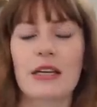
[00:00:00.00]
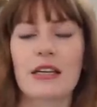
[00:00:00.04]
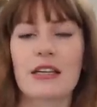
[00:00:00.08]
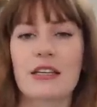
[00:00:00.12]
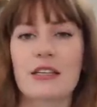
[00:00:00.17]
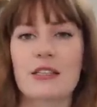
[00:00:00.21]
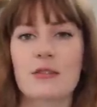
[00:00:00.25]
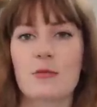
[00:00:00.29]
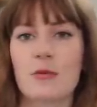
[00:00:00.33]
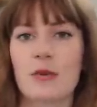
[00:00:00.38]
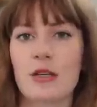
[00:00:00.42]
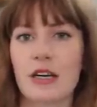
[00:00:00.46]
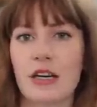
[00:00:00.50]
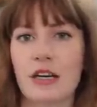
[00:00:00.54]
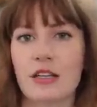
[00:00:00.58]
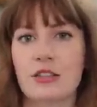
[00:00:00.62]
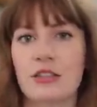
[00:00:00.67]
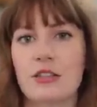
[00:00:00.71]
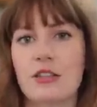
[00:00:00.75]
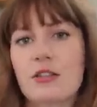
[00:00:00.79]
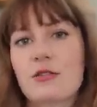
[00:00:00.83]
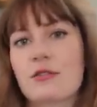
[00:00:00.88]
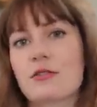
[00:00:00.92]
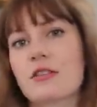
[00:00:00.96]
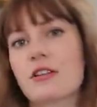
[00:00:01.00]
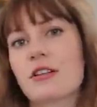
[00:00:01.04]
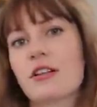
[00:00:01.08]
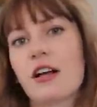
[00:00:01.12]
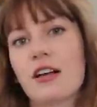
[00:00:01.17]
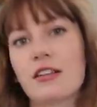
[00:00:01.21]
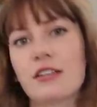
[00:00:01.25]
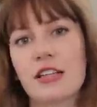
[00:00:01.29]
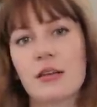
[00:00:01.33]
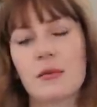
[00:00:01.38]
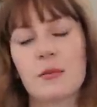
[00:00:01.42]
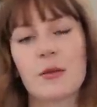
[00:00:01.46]
is, we actually use
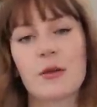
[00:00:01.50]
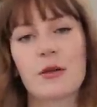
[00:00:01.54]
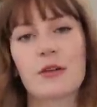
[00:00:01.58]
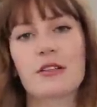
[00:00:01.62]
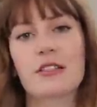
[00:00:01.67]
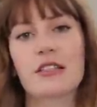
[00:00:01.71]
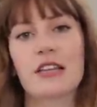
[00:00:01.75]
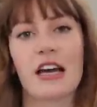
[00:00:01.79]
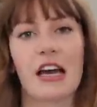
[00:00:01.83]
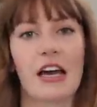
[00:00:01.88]
cloth diapers.